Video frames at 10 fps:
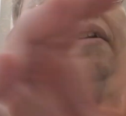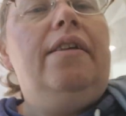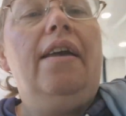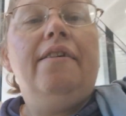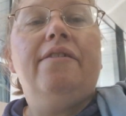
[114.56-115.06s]

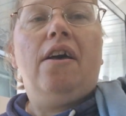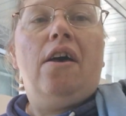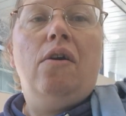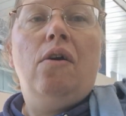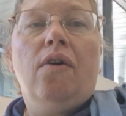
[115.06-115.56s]
yeah
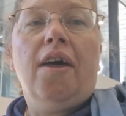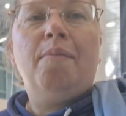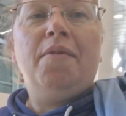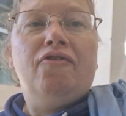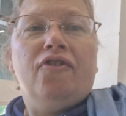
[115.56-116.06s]
so
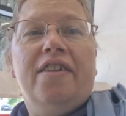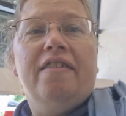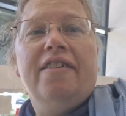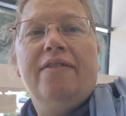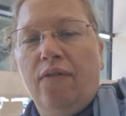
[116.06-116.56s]
come and join
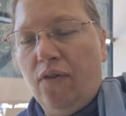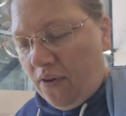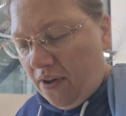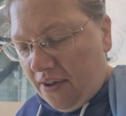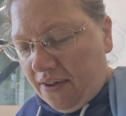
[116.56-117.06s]
us for
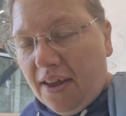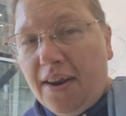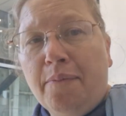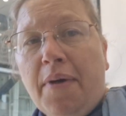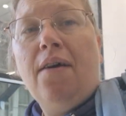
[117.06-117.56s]
a
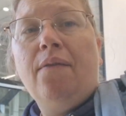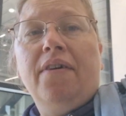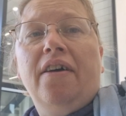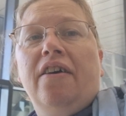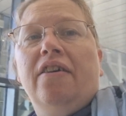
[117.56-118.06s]
little bit of a